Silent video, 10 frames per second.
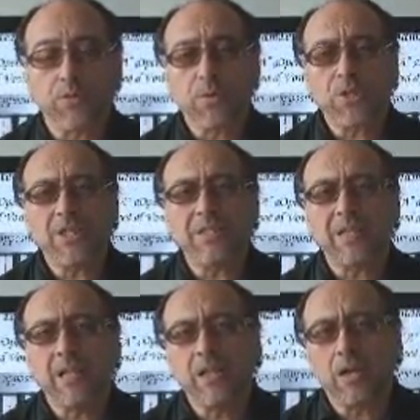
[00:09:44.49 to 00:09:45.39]
Of course,
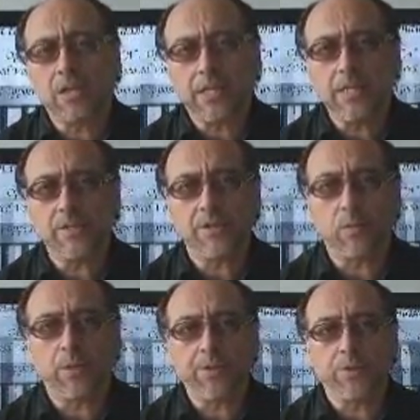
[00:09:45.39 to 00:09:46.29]
it's a lot easier
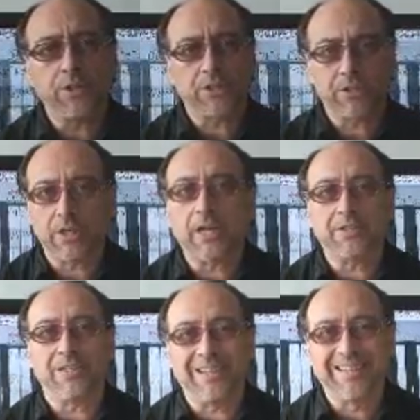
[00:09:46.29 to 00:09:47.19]
when you're just
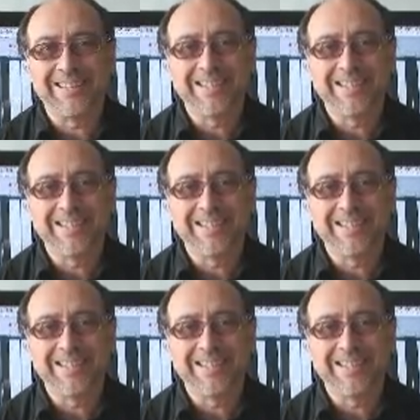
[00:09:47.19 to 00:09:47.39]
starting.